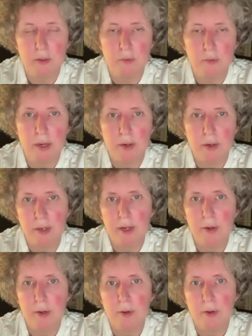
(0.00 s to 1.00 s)
the
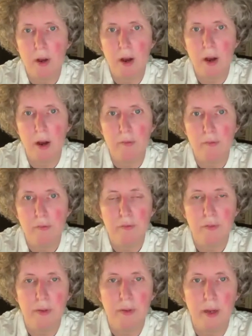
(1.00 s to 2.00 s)
regulator
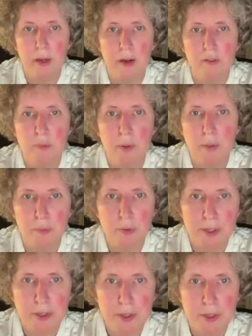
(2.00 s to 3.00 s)
of blood
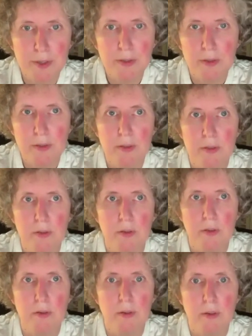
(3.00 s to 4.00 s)
pressure.
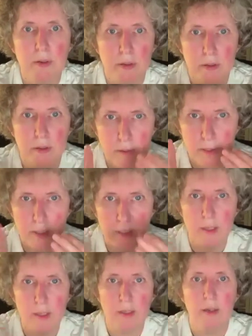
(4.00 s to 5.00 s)
So
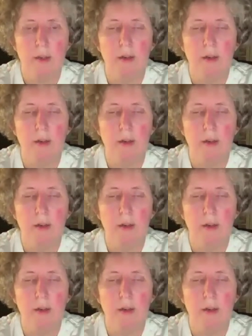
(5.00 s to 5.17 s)
the